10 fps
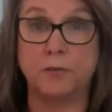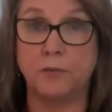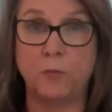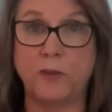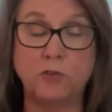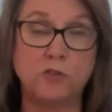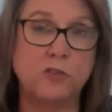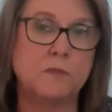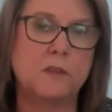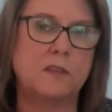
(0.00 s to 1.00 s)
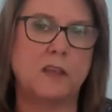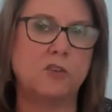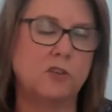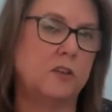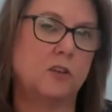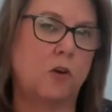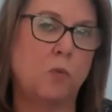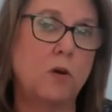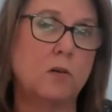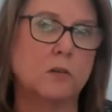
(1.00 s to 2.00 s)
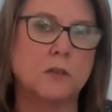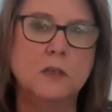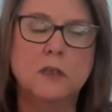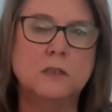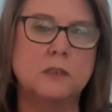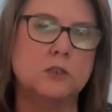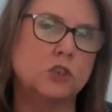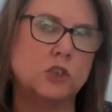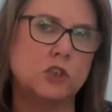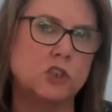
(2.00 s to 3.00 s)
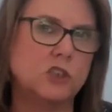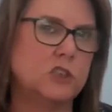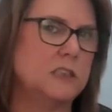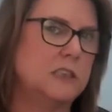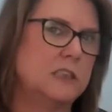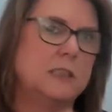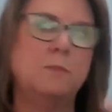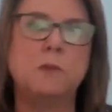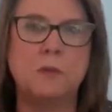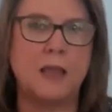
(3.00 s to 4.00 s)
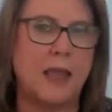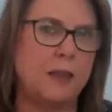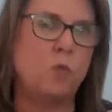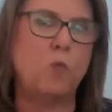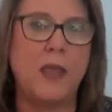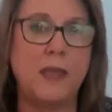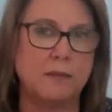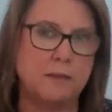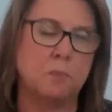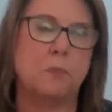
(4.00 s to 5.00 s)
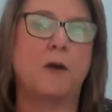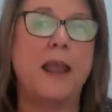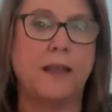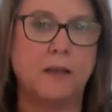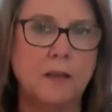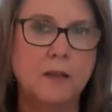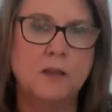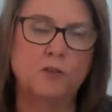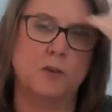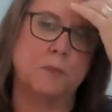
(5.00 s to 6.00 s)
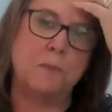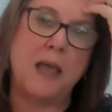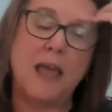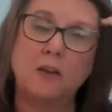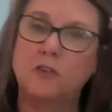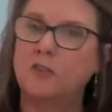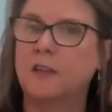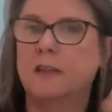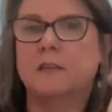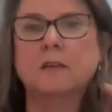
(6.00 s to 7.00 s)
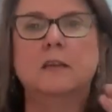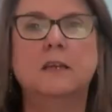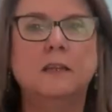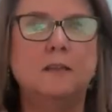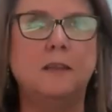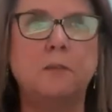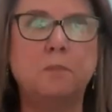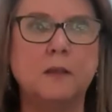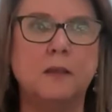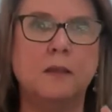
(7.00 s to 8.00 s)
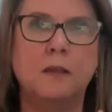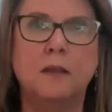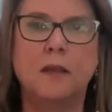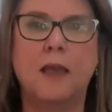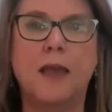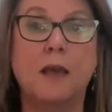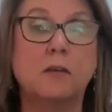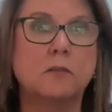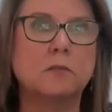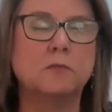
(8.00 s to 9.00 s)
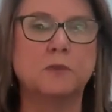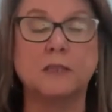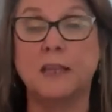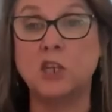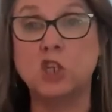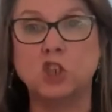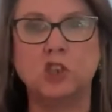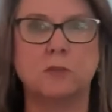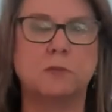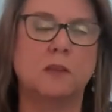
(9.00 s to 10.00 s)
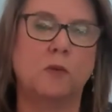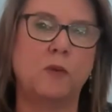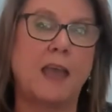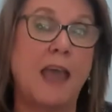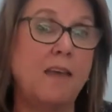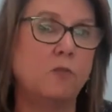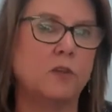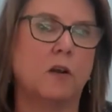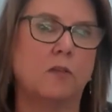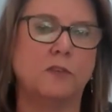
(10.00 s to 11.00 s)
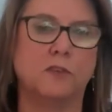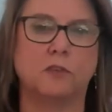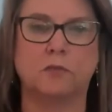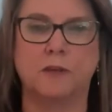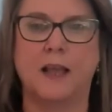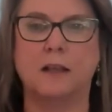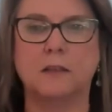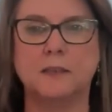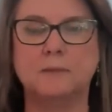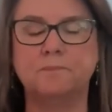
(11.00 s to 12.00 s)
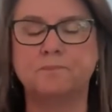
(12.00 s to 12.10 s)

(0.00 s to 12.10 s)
Western civilization, in our world. There just didn't seem to be any way to break from the patterns and the deeply held relationships that we have with our physical reality.